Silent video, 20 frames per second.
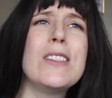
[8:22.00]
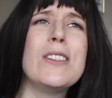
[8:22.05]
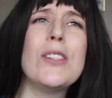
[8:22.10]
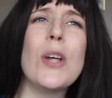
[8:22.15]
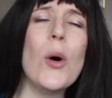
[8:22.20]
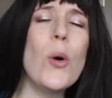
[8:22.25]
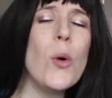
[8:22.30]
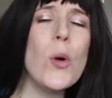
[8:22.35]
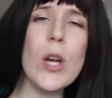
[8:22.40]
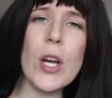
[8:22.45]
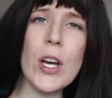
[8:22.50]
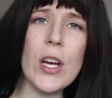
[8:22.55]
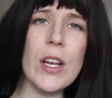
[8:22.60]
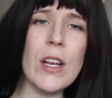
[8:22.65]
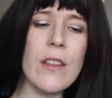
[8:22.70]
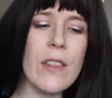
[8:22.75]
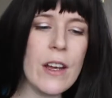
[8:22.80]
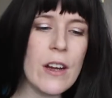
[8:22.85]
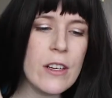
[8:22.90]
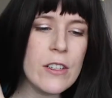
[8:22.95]

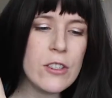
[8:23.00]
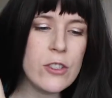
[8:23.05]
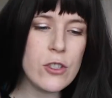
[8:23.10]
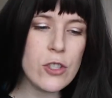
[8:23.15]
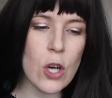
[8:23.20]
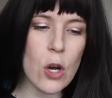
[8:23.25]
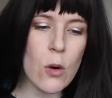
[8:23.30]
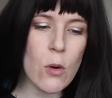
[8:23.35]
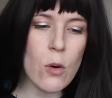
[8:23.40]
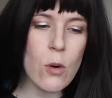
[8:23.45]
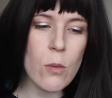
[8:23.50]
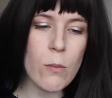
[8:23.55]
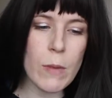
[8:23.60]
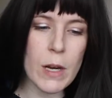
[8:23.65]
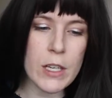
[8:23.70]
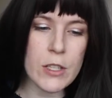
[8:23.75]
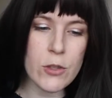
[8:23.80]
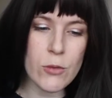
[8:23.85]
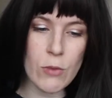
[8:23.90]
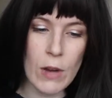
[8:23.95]
good. There is so
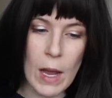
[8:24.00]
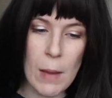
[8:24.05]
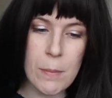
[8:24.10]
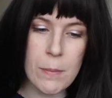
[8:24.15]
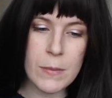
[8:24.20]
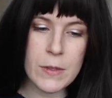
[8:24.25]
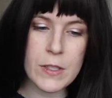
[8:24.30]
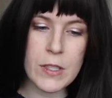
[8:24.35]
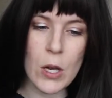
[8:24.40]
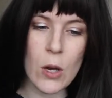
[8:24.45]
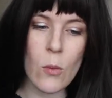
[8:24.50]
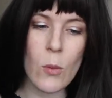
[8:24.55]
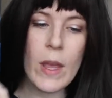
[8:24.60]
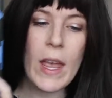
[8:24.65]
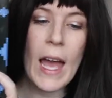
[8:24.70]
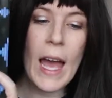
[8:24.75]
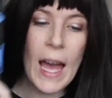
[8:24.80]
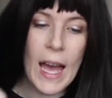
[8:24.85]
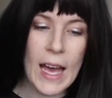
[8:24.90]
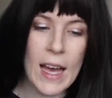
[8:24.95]
much rep. So we
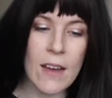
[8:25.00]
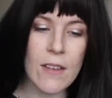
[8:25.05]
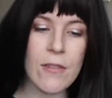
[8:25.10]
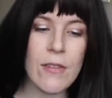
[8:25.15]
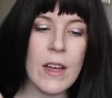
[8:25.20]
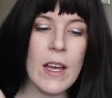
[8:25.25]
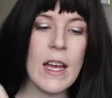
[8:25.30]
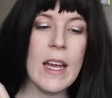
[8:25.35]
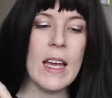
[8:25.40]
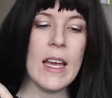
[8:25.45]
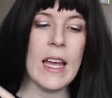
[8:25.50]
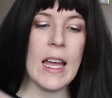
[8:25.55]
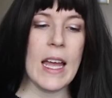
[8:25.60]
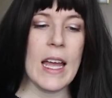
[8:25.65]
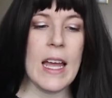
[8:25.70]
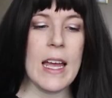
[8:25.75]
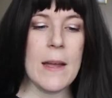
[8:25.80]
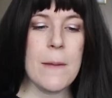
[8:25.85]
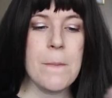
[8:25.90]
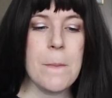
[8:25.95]
have
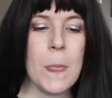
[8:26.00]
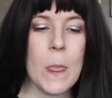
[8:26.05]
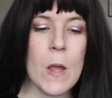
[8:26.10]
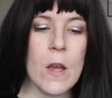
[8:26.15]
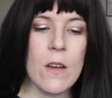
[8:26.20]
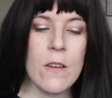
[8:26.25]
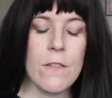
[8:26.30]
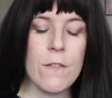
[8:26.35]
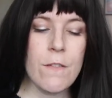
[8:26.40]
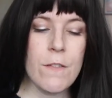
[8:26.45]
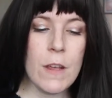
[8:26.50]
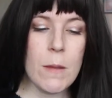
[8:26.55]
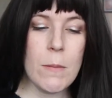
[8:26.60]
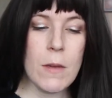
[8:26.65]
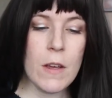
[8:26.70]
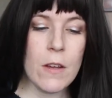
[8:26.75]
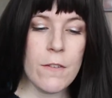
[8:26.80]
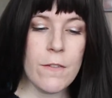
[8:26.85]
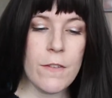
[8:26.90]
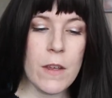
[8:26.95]
a
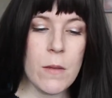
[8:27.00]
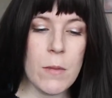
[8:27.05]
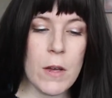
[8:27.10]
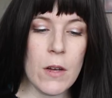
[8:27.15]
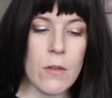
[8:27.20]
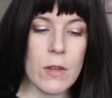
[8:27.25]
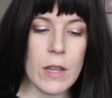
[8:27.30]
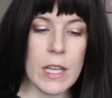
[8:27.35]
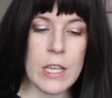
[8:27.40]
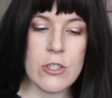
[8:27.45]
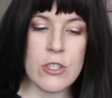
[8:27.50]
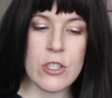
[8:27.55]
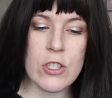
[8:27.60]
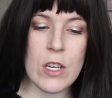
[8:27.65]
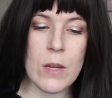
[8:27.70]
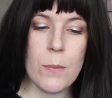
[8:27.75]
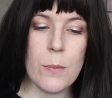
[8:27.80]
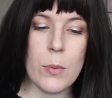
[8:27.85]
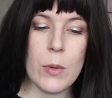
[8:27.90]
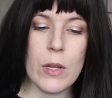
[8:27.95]
female-female
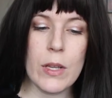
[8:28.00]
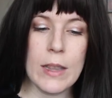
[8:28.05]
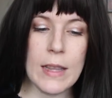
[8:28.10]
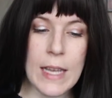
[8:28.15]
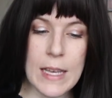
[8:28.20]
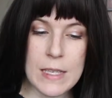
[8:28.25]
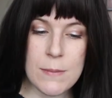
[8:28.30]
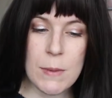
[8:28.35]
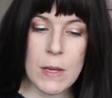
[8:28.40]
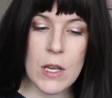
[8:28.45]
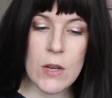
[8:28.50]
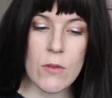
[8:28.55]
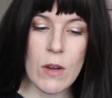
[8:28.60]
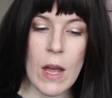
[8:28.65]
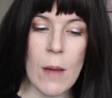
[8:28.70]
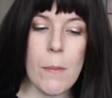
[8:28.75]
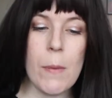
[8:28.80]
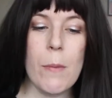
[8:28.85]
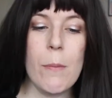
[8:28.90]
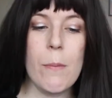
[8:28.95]
relationship, lesbian
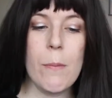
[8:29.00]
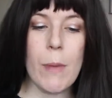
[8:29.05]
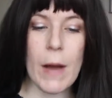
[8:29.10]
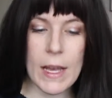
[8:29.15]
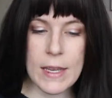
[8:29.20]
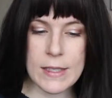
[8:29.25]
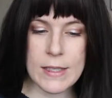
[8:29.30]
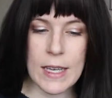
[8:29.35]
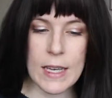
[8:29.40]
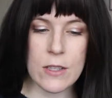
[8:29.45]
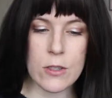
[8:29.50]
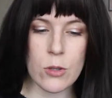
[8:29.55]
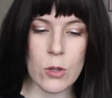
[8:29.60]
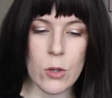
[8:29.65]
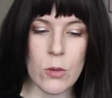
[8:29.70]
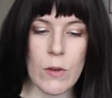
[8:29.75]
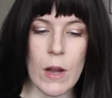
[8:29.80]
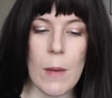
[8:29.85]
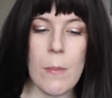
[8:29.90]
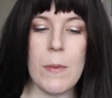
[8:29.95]
rep,
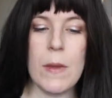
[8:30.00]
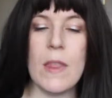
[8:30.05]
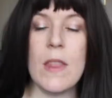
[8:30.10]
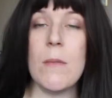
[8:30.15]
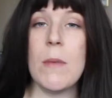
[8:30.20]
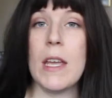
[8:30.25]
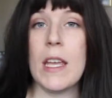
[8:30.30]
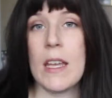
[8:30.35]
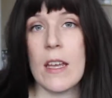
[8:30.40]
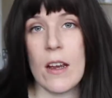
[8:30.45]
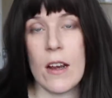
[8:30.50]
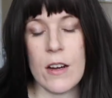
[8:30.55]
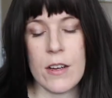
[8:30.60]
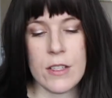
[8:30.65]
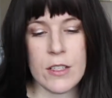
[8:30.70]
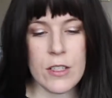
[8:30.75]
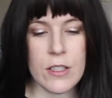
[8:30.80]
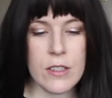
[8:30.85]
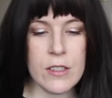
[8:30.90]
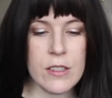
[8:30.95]
bisexual rep in the main
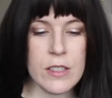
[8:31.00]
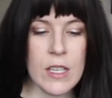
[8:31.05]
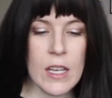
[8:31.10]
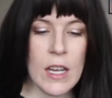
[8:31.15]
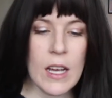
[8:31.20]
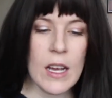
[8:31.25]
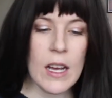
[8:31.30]
characters,